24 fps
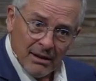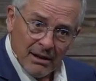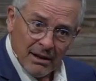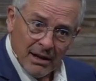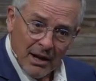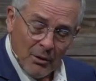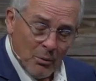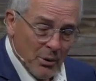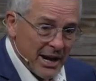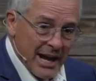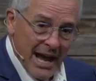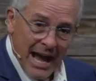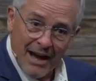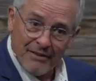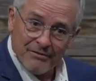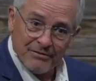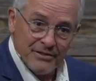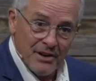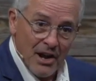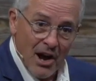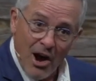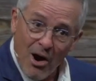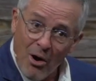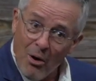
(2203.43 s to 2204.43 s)
And we have
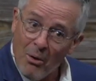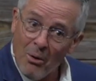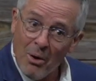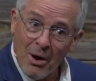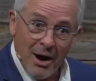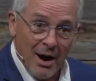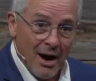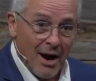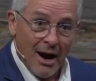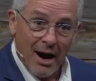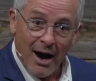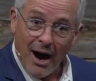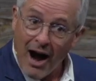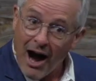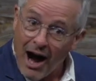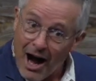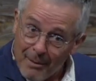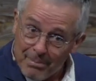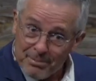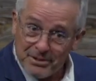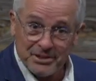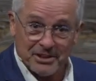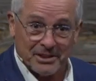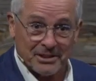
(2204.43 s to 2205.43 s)
no
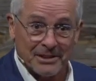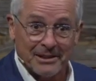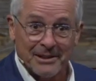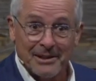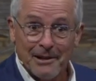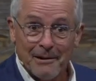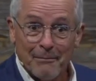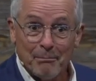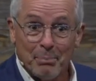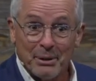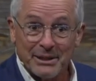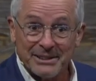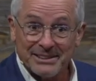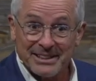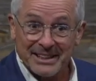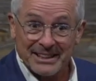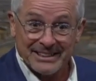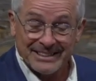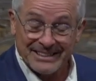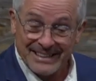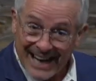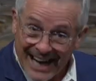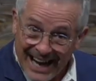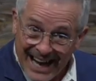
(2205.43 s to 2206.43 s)
option but to
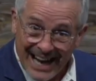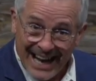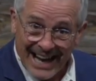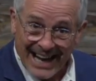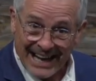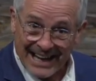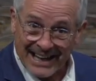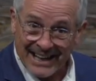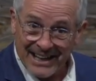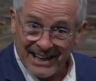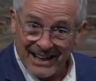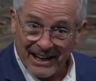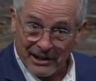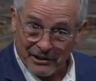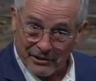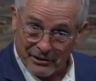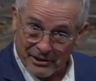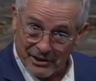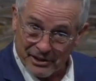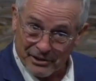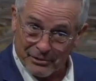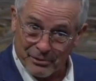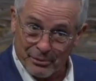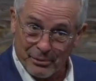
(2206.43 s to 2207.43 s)
die under
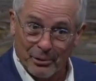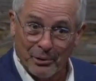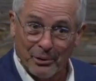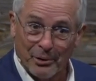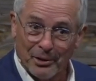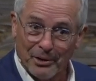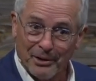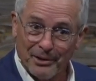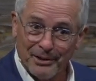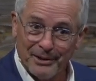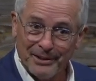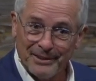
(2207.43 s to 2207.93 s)
his rule.